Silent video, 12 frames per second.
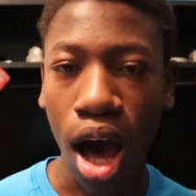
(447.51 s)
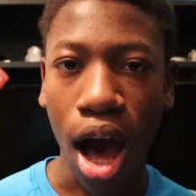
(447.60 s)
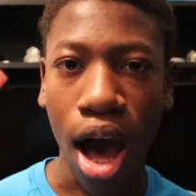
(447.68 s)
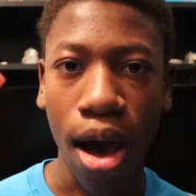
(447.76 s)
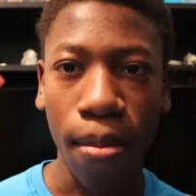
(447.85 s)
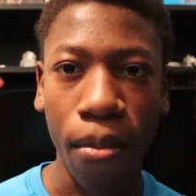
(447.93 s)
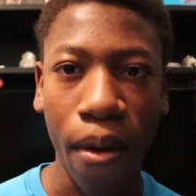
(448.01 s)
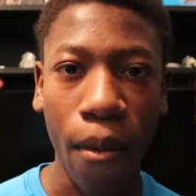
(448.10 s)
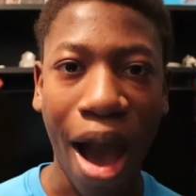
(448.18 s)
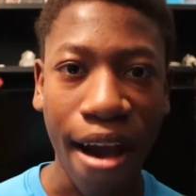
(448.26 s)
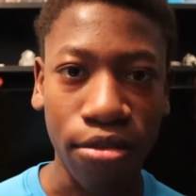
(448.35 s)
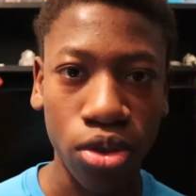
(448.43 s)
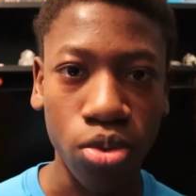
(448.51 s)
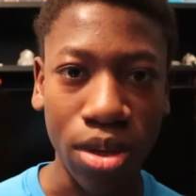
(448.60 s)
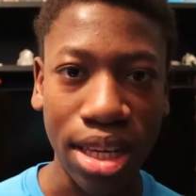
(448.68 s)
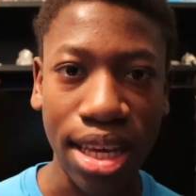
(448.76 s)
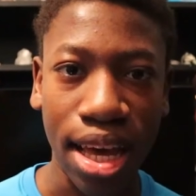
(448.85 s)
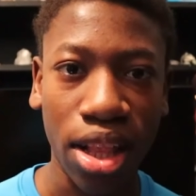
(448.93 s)
after
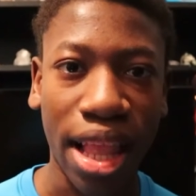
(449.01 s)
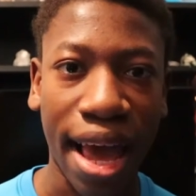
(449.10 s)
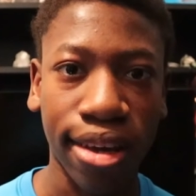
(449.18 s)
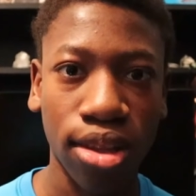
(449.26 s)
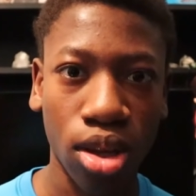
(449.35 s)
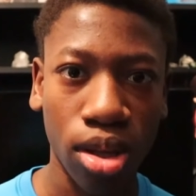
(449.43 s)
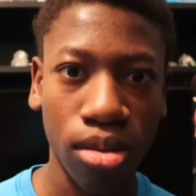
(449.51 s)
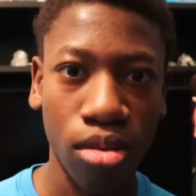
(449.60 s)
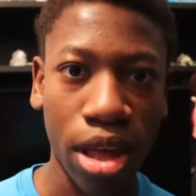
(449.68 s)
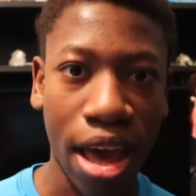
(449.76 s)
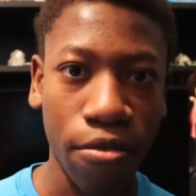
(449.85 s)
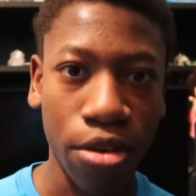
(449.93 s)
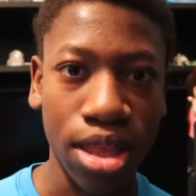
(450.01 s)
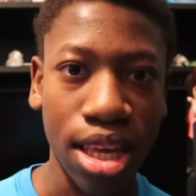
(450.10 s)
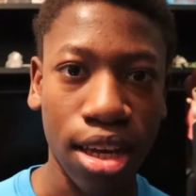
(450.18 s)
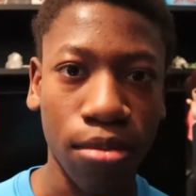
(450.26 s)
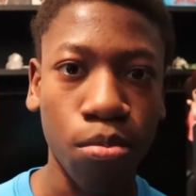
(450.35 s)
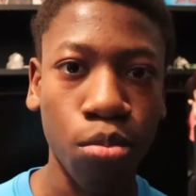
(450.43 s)
we get like
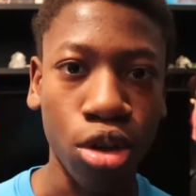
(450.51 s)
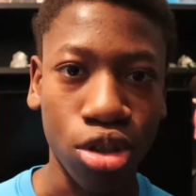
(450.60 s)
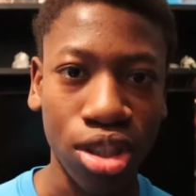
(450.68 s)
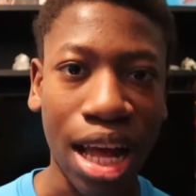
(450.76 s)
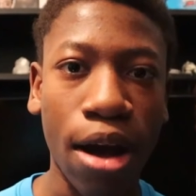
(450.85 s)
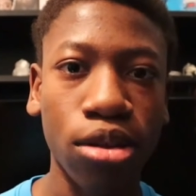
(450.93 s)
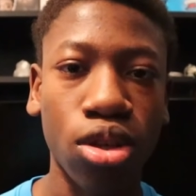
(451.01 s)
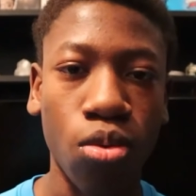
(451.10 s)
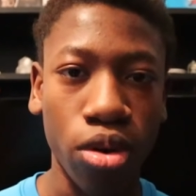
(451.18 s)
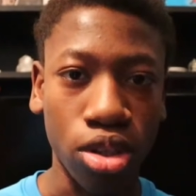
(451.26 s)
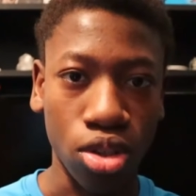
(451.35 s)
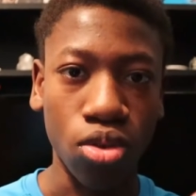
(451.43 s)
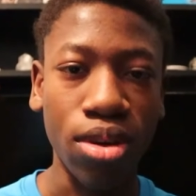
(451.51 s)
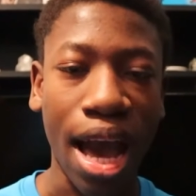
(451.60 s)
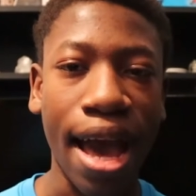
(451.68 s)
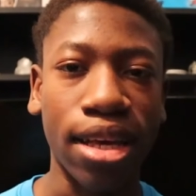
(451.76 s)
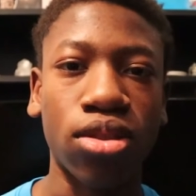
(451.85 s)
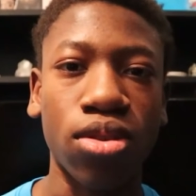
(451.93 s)
everything pushed out towards you
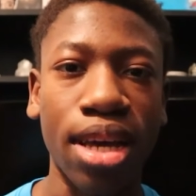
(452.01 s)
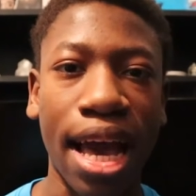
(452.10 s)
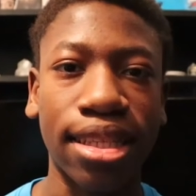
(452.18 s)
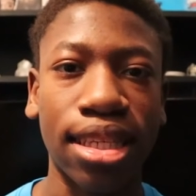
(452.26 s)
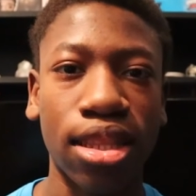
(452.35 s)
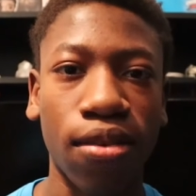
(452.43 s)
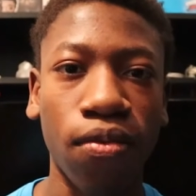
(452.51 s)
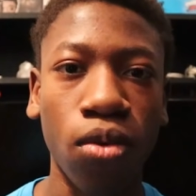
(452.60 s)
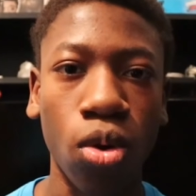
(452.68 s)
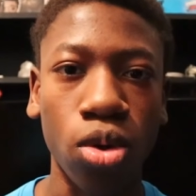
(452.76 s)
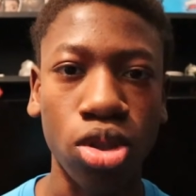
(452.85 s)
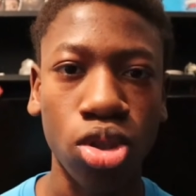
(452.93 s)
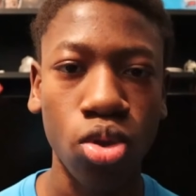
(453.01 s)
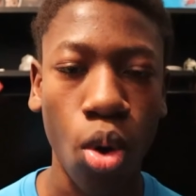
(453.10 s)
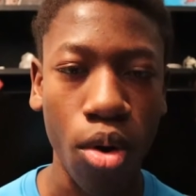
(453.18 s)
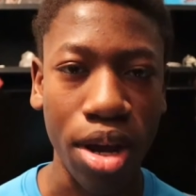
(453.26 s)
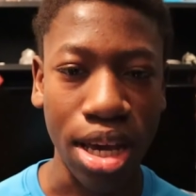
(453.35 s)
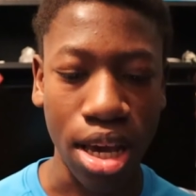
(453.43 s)
guys, so you guys get the full
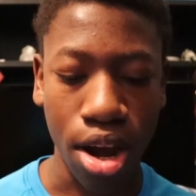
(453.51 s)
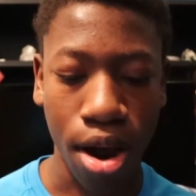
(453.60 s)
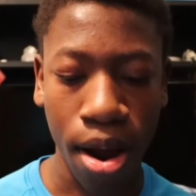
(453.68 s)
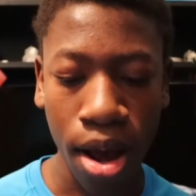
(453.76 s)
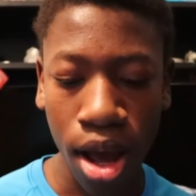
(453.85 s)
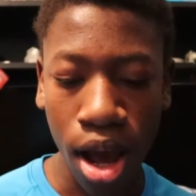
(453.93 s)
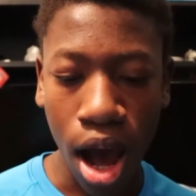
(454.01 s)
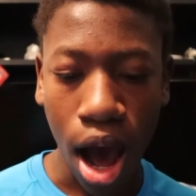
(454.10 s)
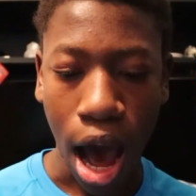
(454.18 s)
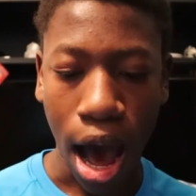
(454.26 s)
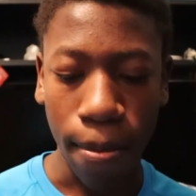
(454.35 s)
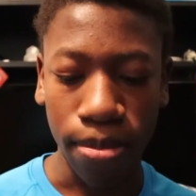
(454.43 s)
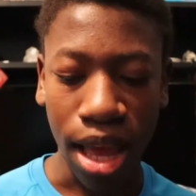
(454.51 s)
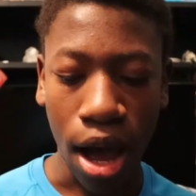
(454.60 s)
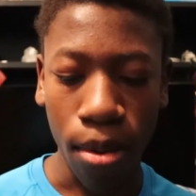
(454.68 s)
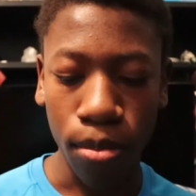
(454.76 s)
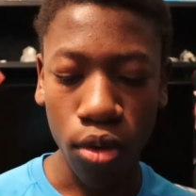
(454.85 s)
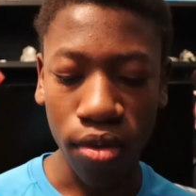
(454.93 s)
story here.
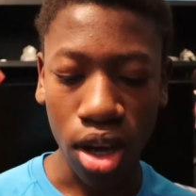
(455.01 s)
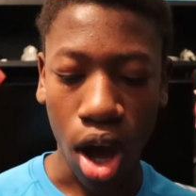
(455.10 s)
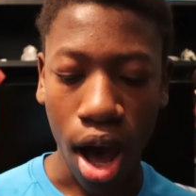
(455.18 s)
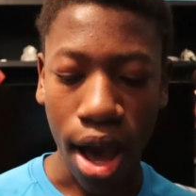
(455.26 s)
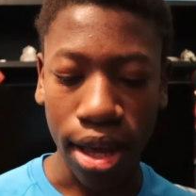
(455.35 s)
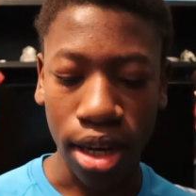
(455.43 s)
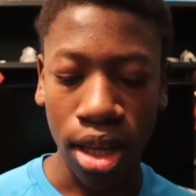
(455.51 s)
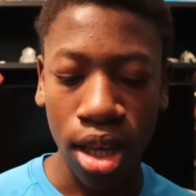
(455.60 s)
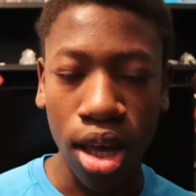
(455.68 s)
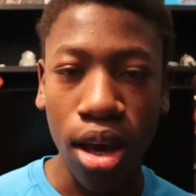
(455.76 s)
Now moving on,